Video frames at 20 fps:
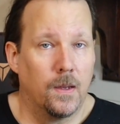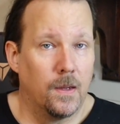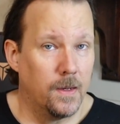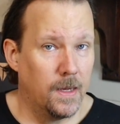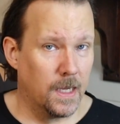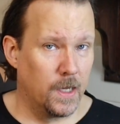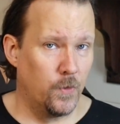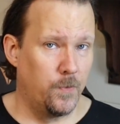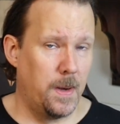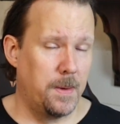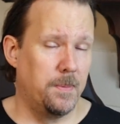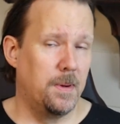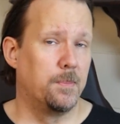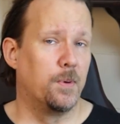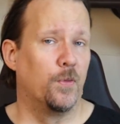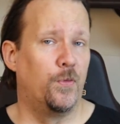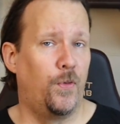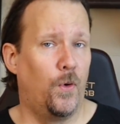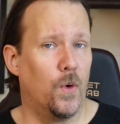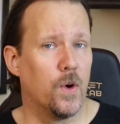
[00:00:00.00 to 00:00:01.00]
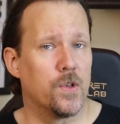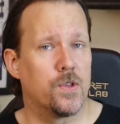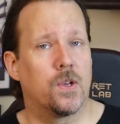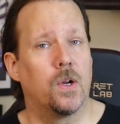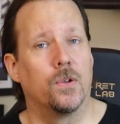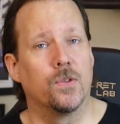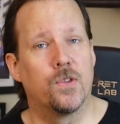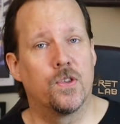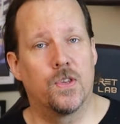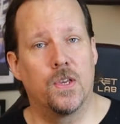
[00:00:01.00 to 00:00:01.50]
Negative meme number 4 is
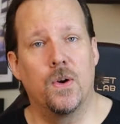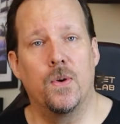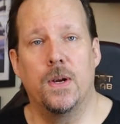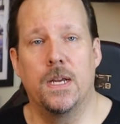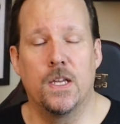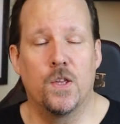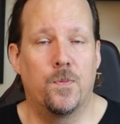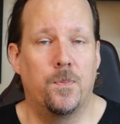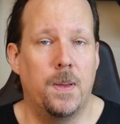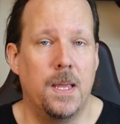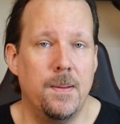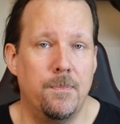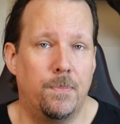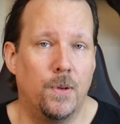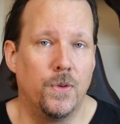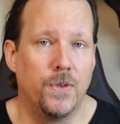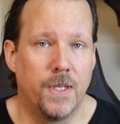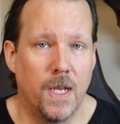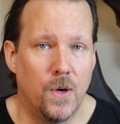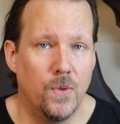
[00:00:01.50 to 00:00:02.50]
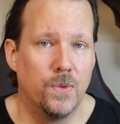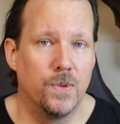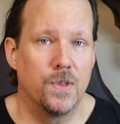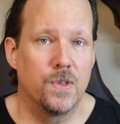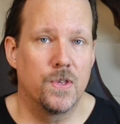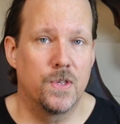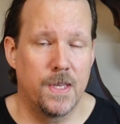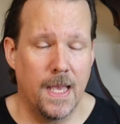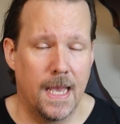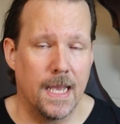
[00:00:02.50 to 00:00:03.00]
called Serious People Don't
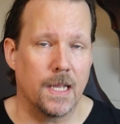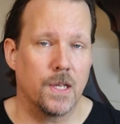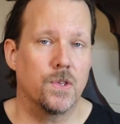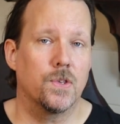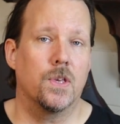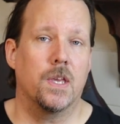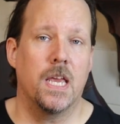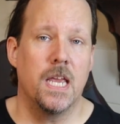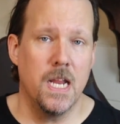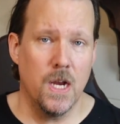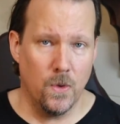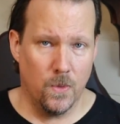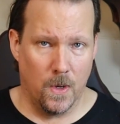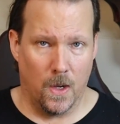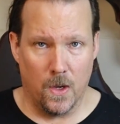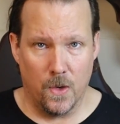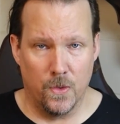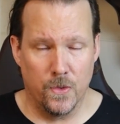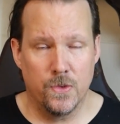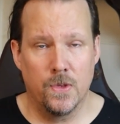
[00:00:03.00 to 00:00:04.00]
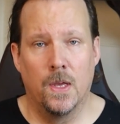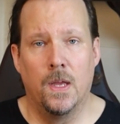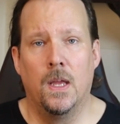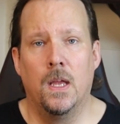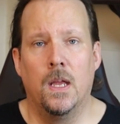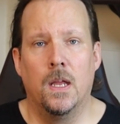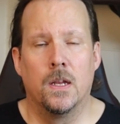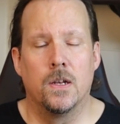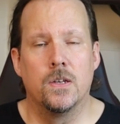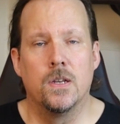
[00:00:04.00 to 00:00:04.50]
Sex. Heroes
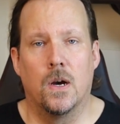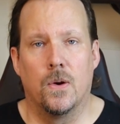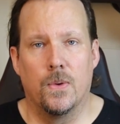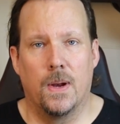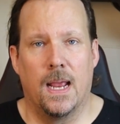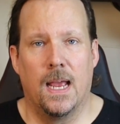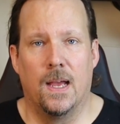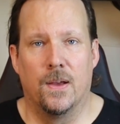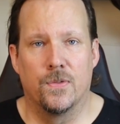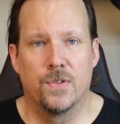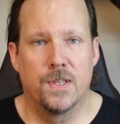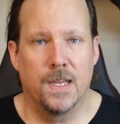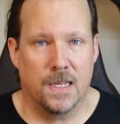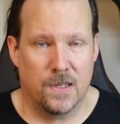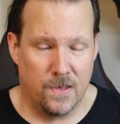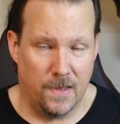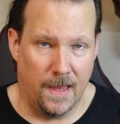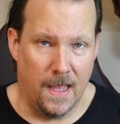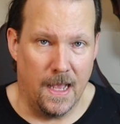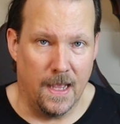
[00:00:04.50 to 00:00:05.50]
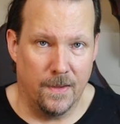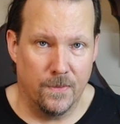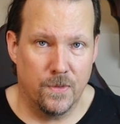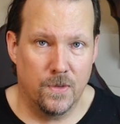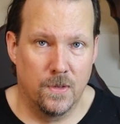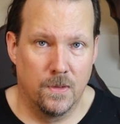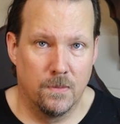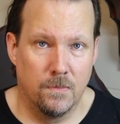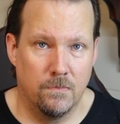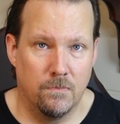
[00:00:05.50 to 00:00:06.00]
don't have sex
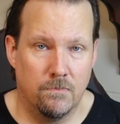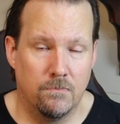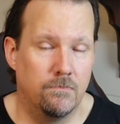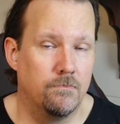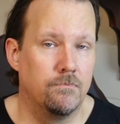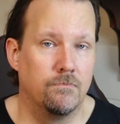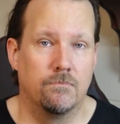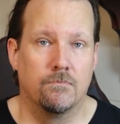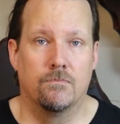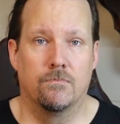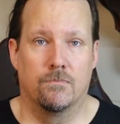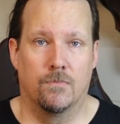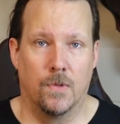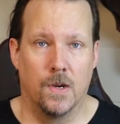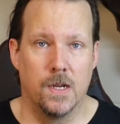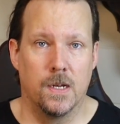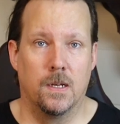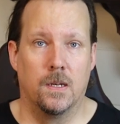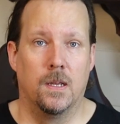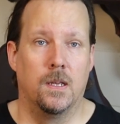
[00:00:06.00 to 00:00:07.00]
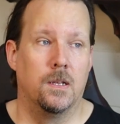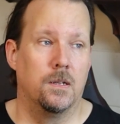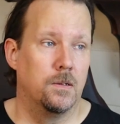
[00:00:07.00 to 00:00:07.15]
lives. Right?